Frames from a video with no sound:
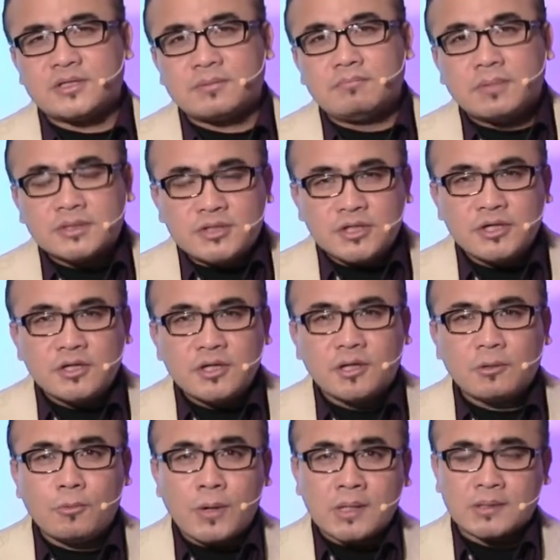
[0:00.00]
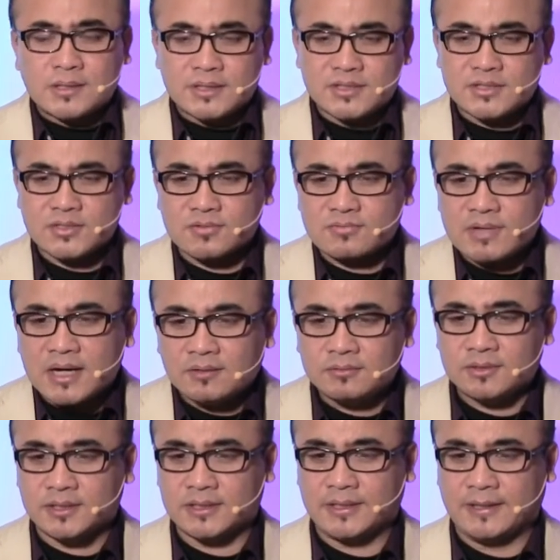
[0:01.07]
and the material wealth that
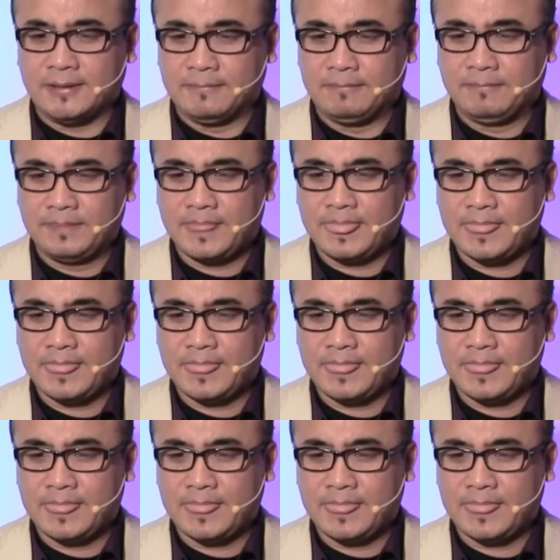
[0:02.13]
surrounded him.